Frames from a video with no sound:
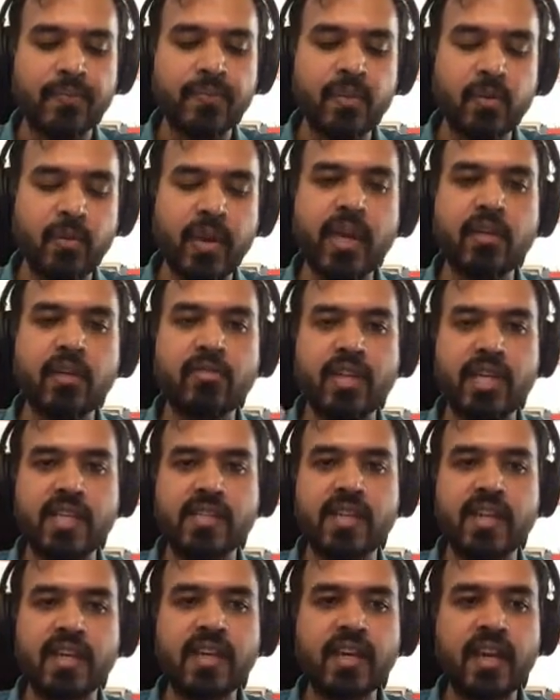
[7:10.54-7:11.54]
way of
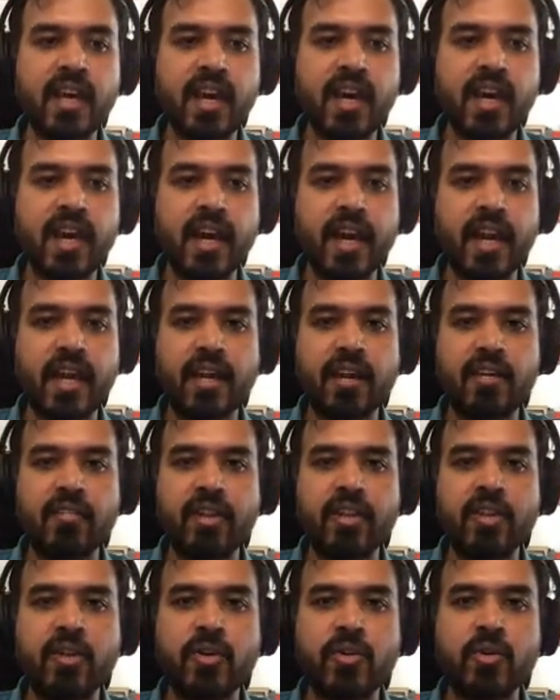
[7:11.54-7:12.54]
reasoning. And
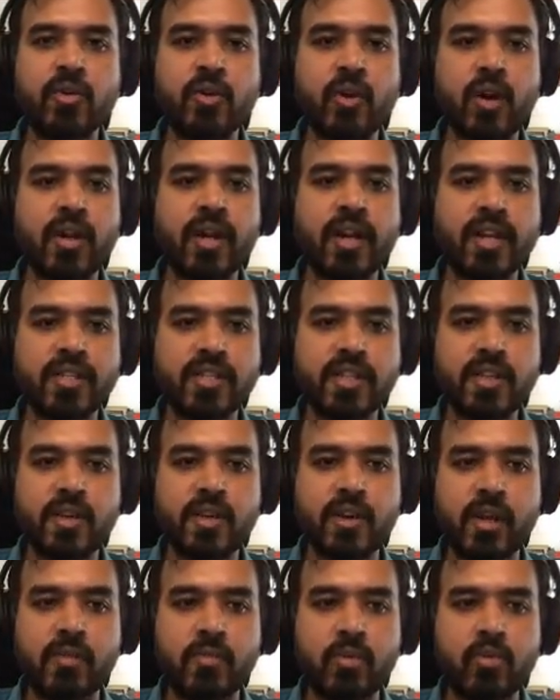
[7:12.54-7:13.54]
when you do contradiction, you
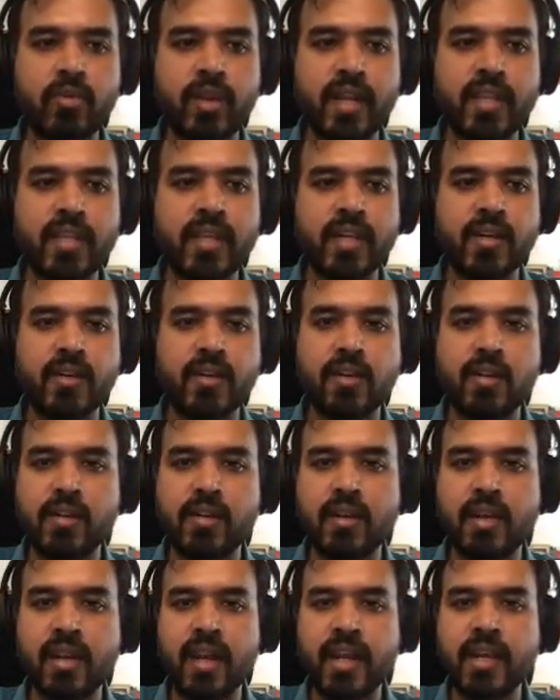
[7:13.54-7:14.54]
can prove anything at all,
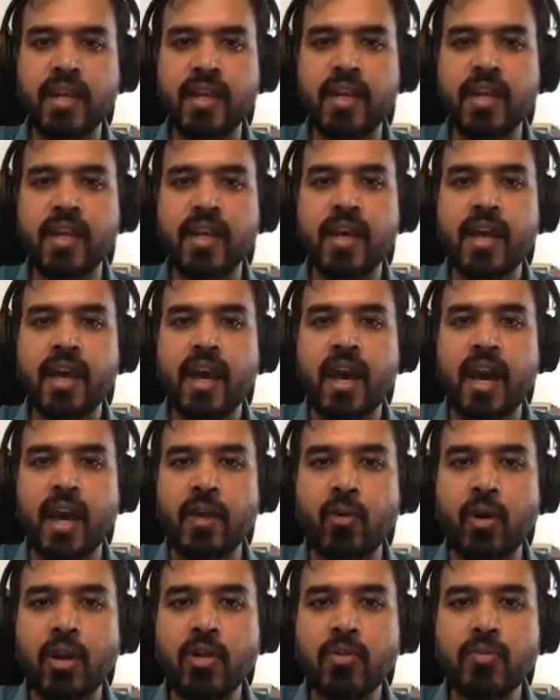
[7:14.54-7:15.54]
right? I
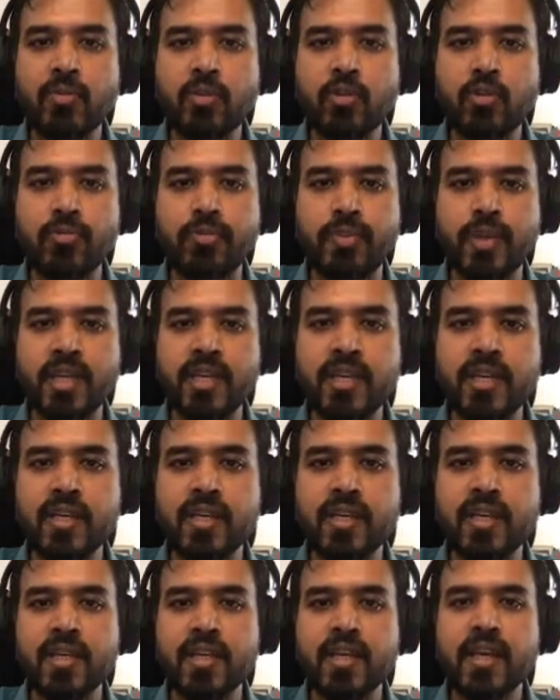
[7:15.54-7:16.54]
want to prove P.
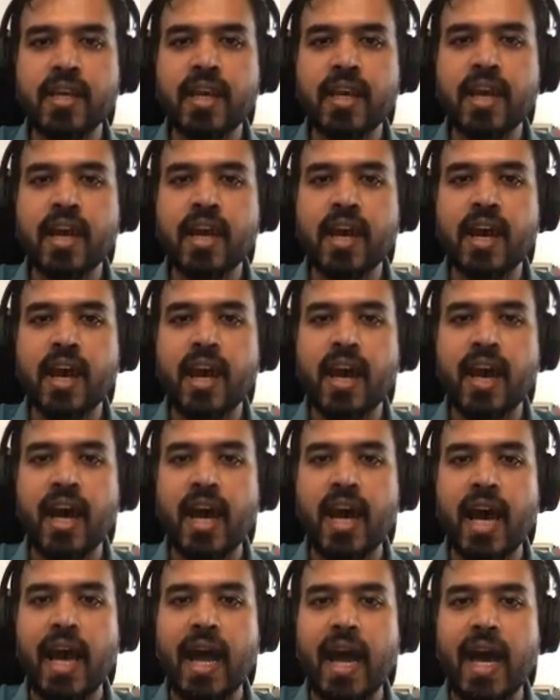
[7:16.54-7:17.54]

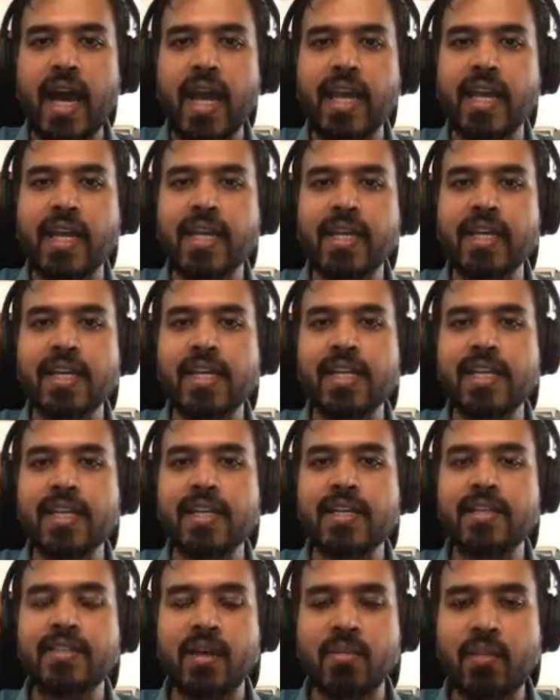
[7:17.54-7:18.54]

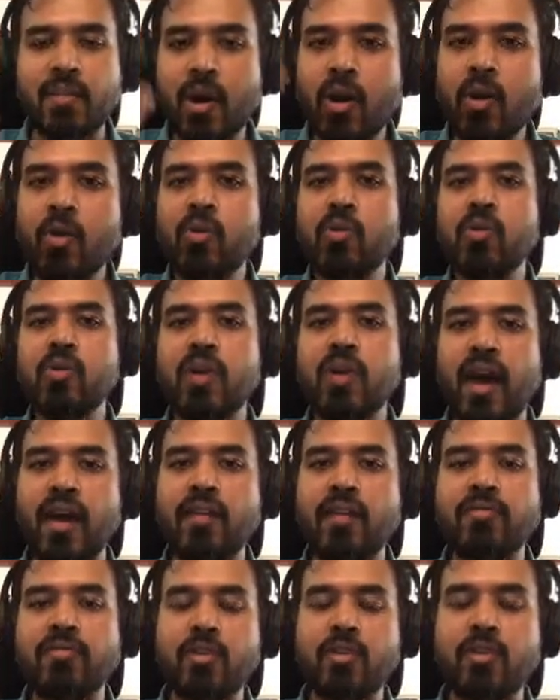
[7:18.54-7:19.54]
I somehow
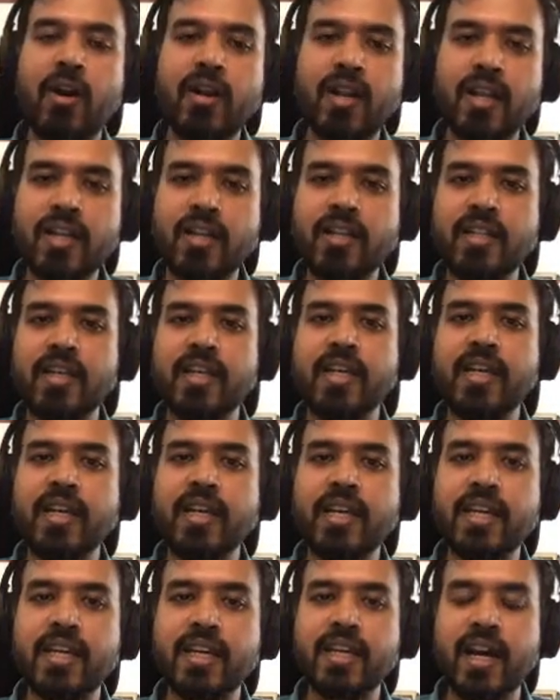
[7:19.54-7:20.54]
have gotten
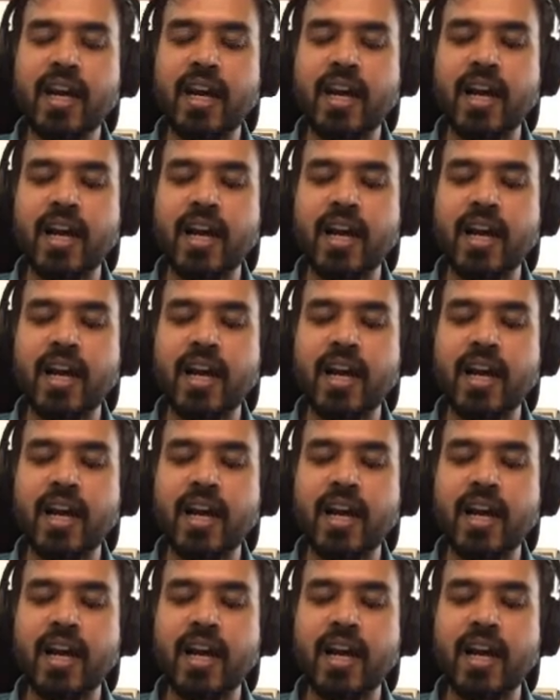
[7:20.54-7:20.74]
the